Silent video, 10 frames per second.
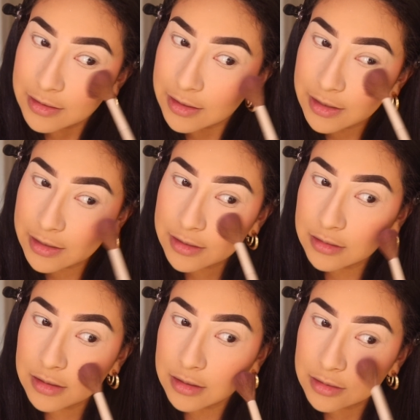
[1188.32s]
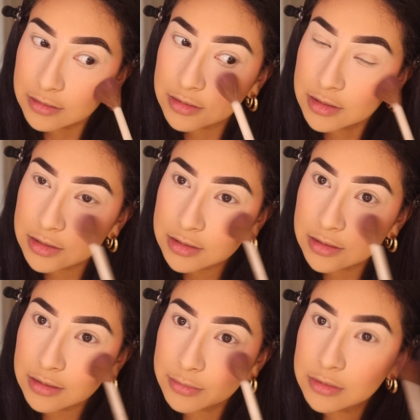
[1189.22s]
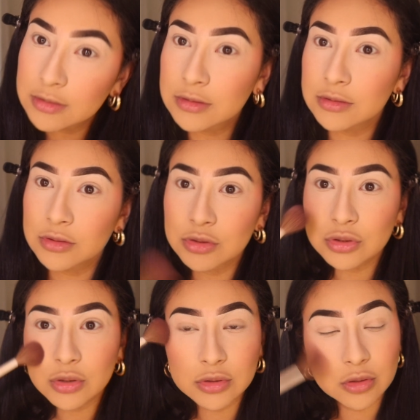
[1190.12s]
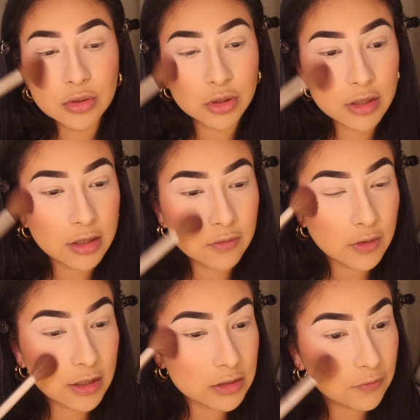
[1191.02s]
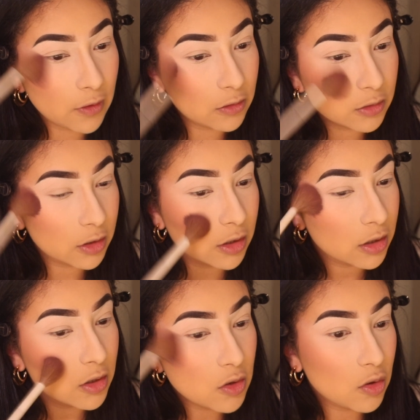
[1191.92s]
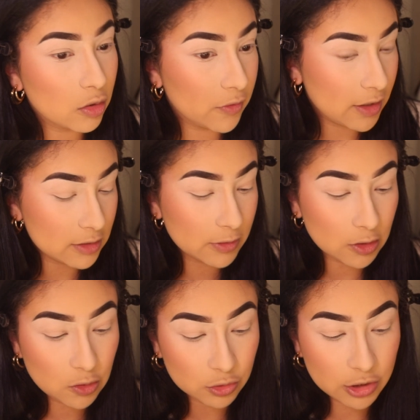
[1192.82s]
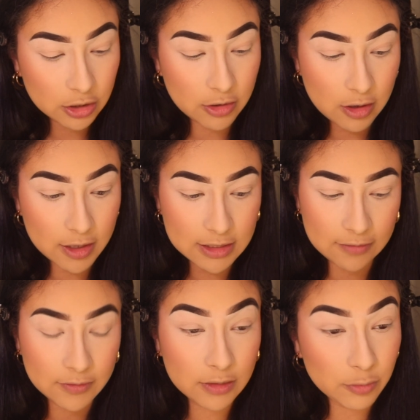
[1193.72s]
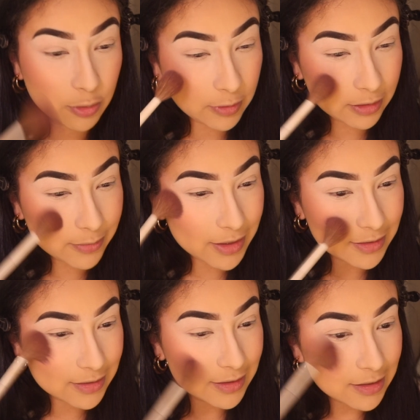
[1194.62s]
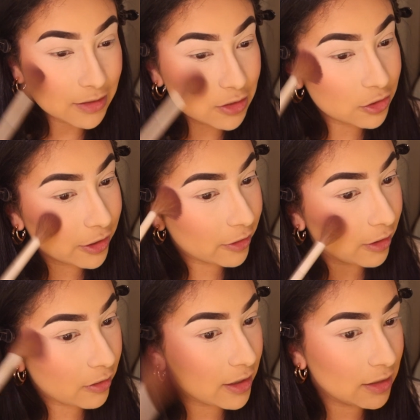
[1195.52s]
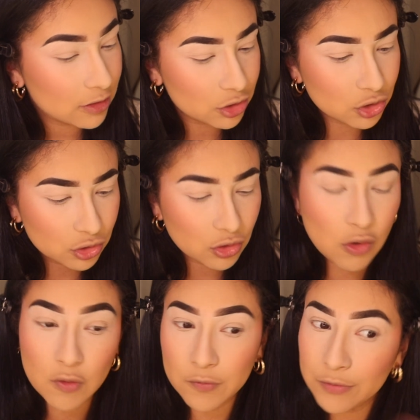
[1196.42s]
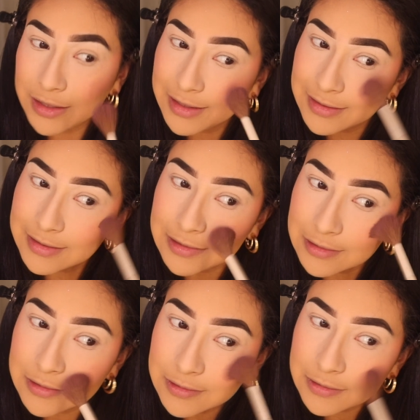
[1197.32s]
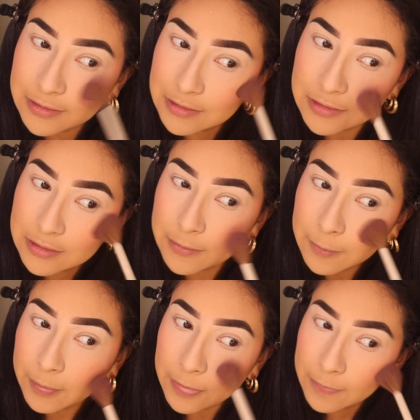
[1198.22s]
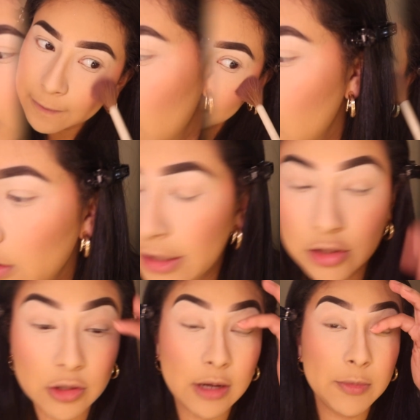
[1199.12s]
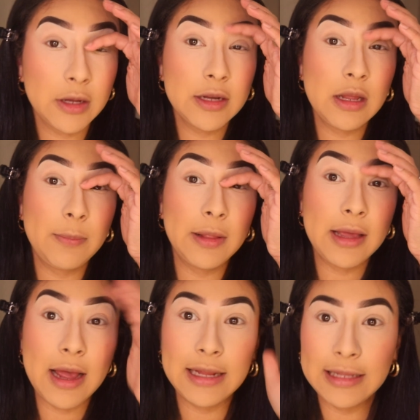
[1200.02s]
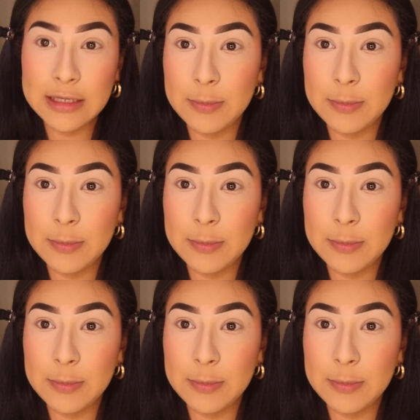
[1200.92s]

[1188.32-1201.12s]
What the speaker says: And this combo is so good. And if you guys follow her, or if you guys want to go check her out, I definitely would recommend to check her out. It looks so freaking good on her. Okay, so I'm not gonna apply highlight,